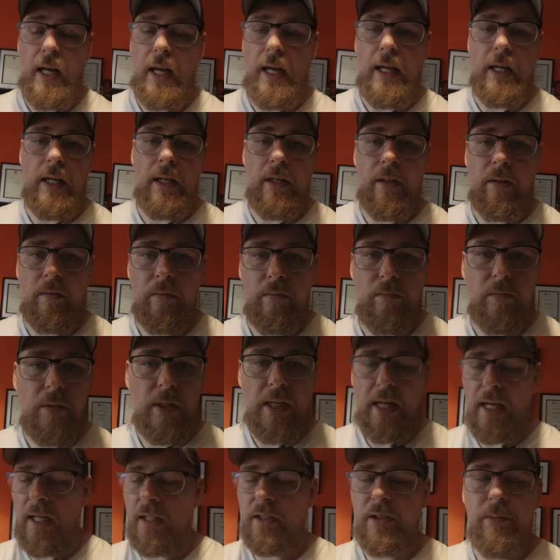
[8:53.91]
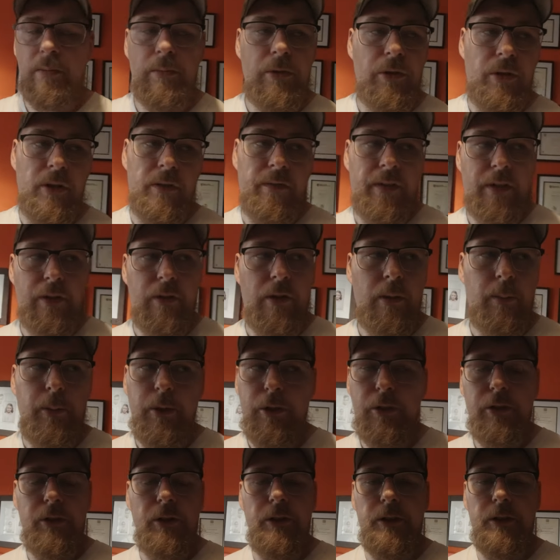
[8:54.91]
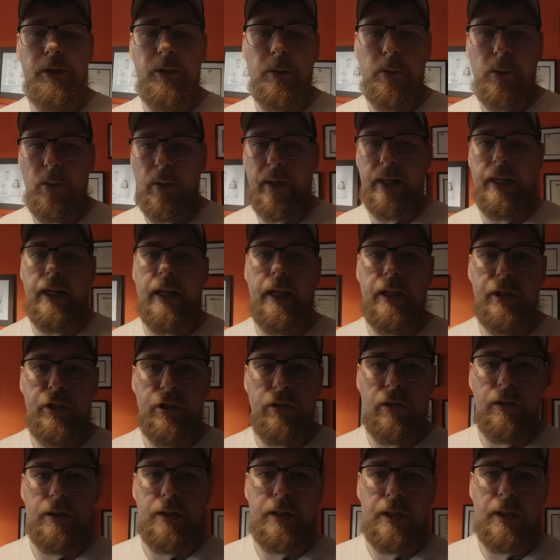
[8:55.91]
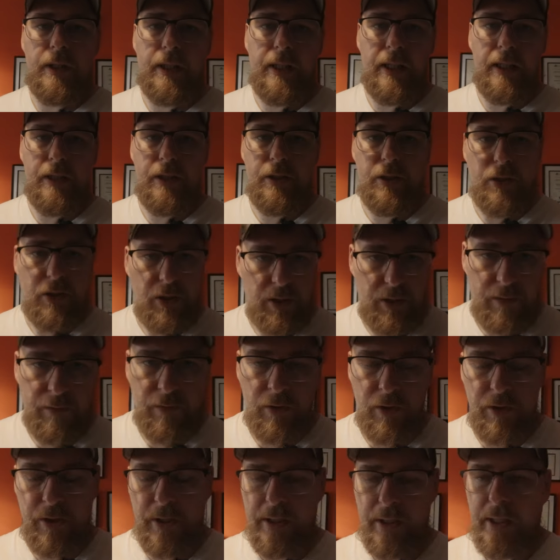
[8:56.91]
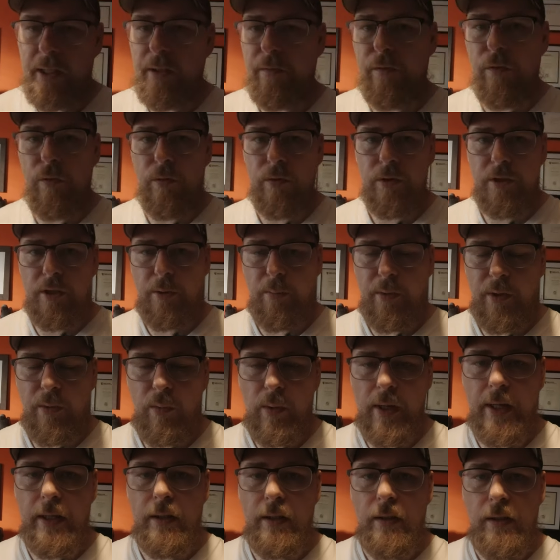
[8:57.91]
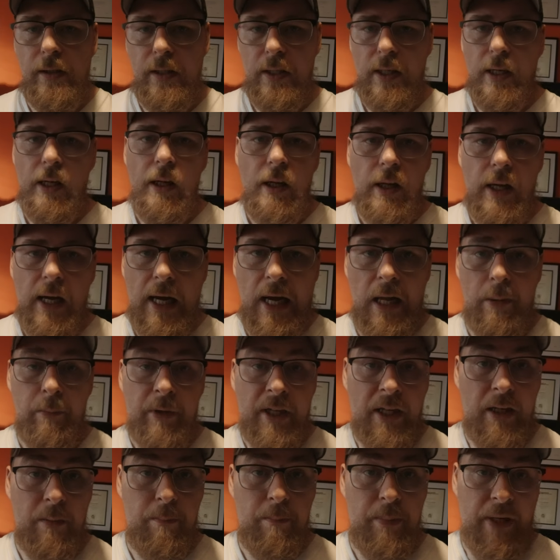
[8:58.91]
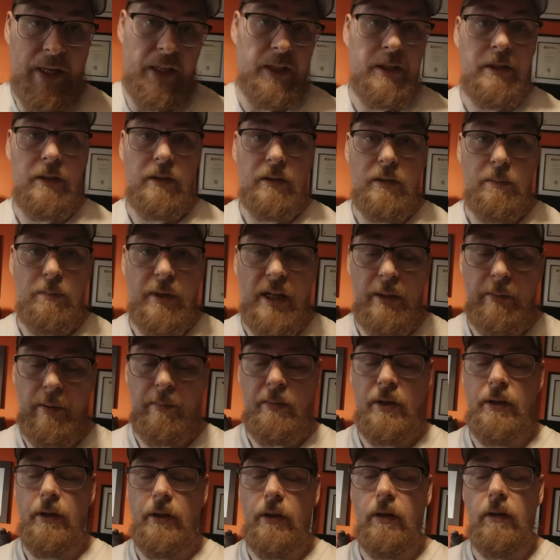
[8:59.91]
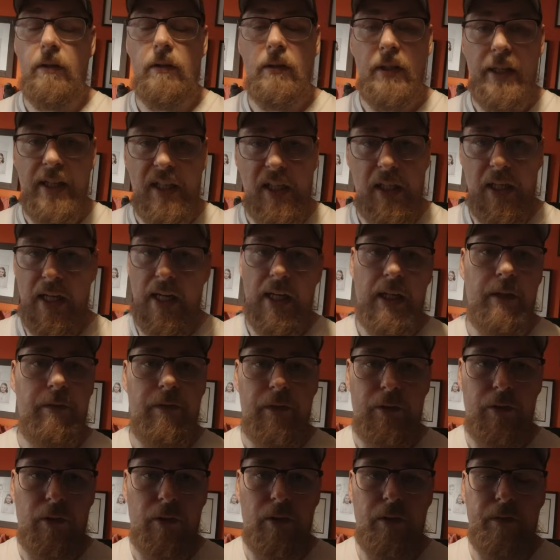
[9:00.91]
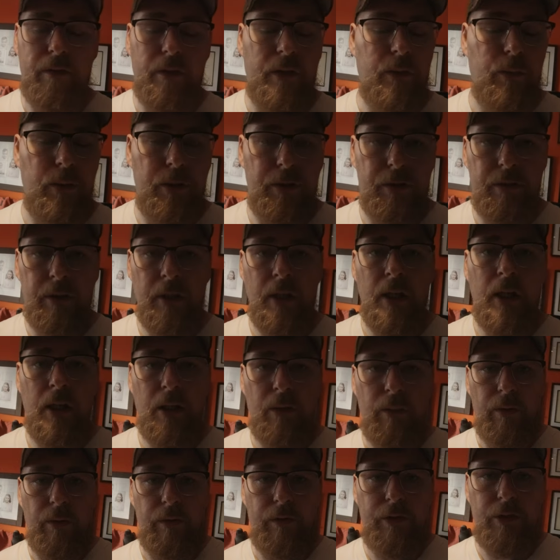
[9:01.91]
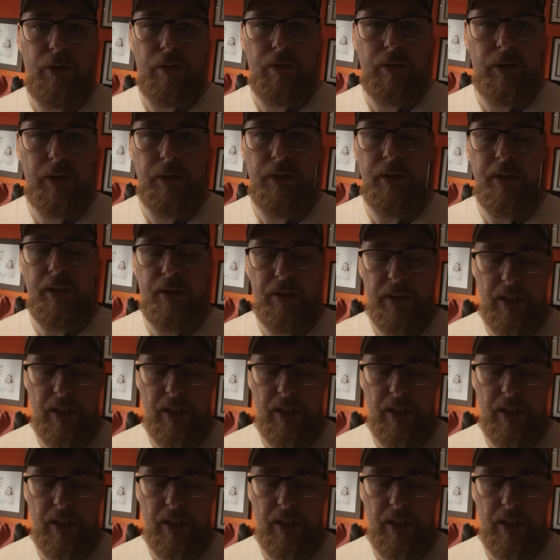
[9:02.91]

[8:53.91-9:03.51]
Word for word: And as I'm doing the video, I'm just doing some quick headshots of the kids because I've not done any photos of them in a while. I'm getting pestered by my mother, like any photographer would with children.